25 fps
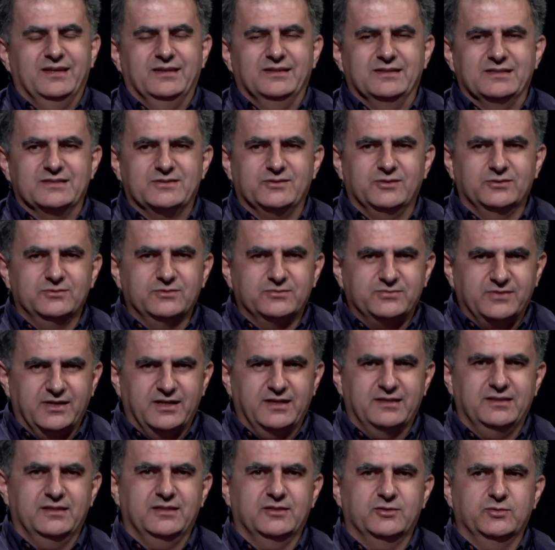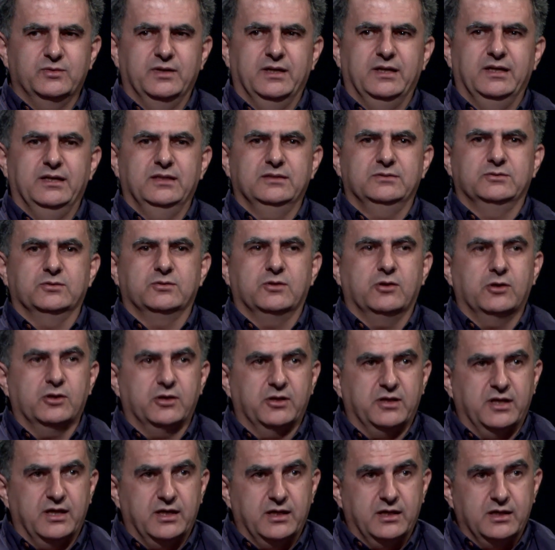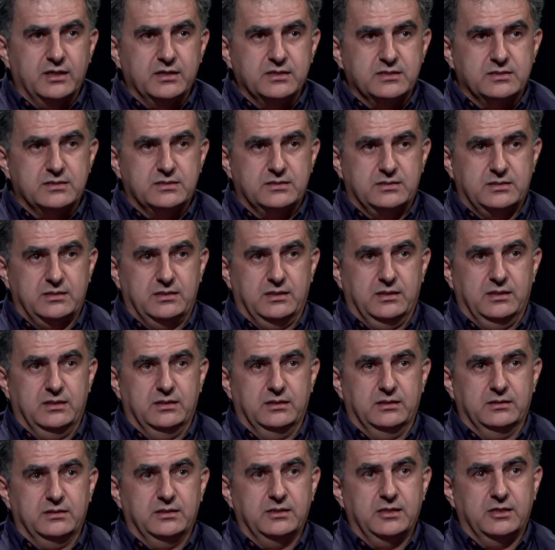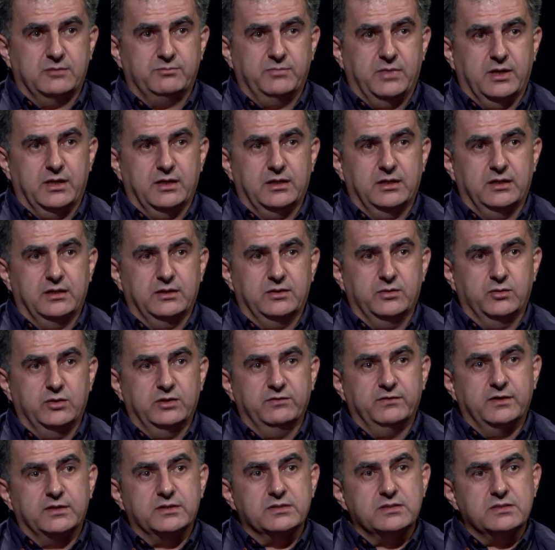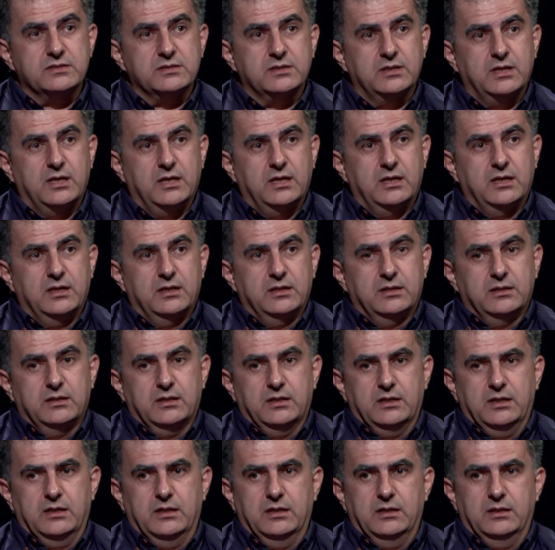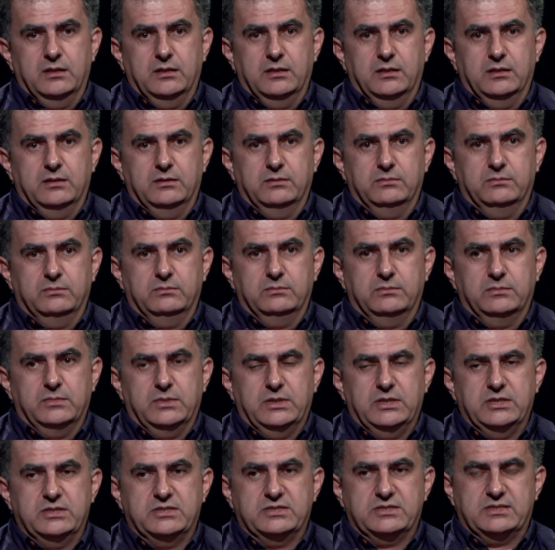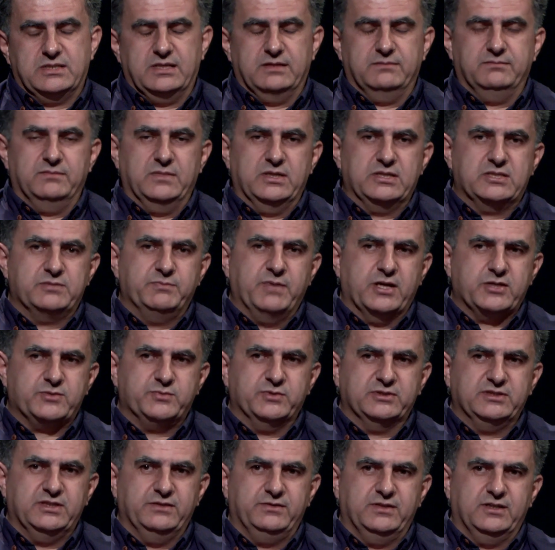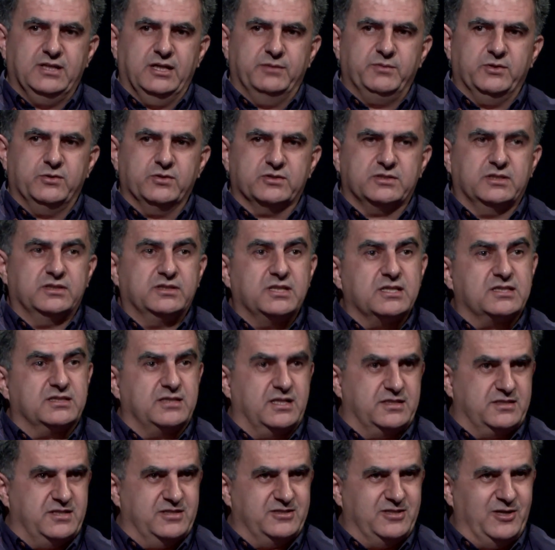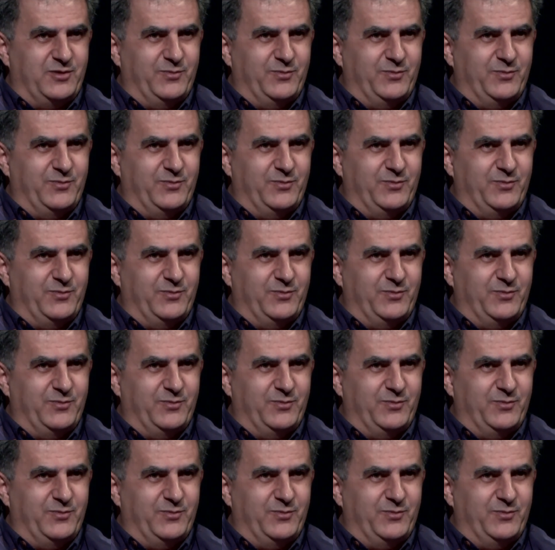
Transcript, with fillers: it's going to find a way to colonize the nearby universe. Um, it's um, it's much more difficult because the distances are